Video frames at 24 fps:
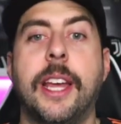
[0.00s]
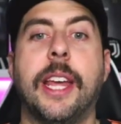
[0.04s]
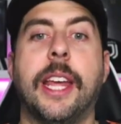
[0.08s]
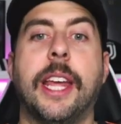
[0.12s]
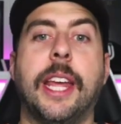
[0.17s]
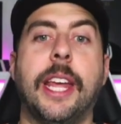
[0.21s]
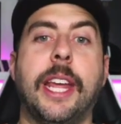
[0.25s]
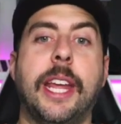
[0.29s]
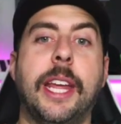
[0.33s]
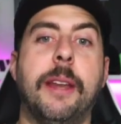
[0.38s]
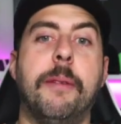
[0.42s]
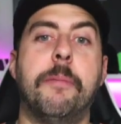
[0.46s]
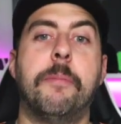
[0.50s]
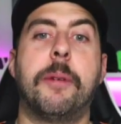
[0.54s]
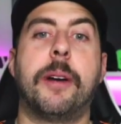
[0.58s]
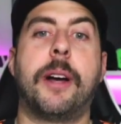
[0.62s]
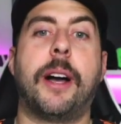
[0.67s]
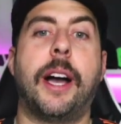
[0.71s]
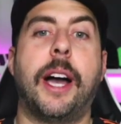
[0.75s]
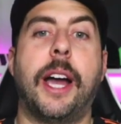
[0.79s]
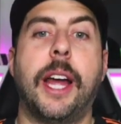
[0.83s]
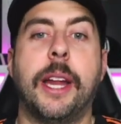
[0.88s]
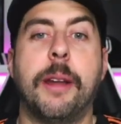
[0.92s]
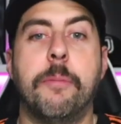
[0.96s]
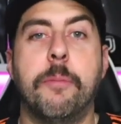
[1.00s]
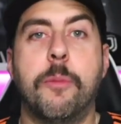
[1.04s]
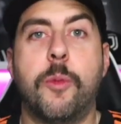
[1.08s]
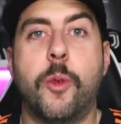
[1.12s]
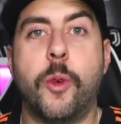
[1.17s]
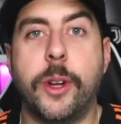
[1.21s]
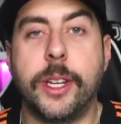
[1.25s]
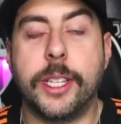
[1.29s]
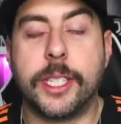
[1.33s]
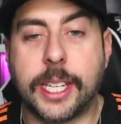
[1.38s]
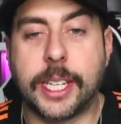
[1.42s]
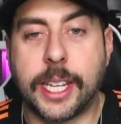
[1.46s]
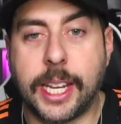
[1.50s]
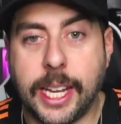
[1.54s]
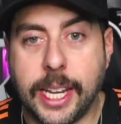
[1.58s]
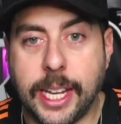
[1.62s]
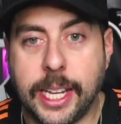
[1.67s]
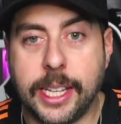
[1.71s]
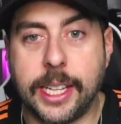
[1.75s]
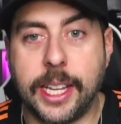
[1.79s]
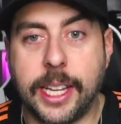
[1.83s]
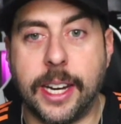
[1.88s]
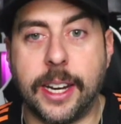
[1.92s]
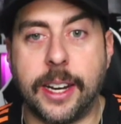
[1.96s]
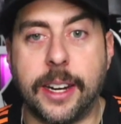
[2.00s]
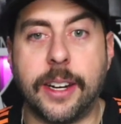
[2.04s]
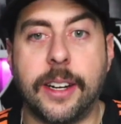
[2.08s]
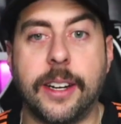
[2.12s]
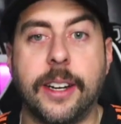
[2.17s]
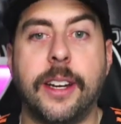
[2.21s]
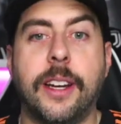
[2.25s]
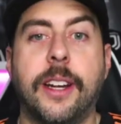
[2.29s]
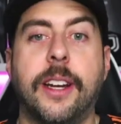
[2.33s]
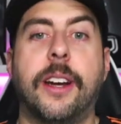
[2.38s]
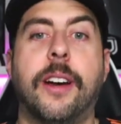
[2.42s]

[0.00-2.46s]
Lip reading: in behind Moise Keane there.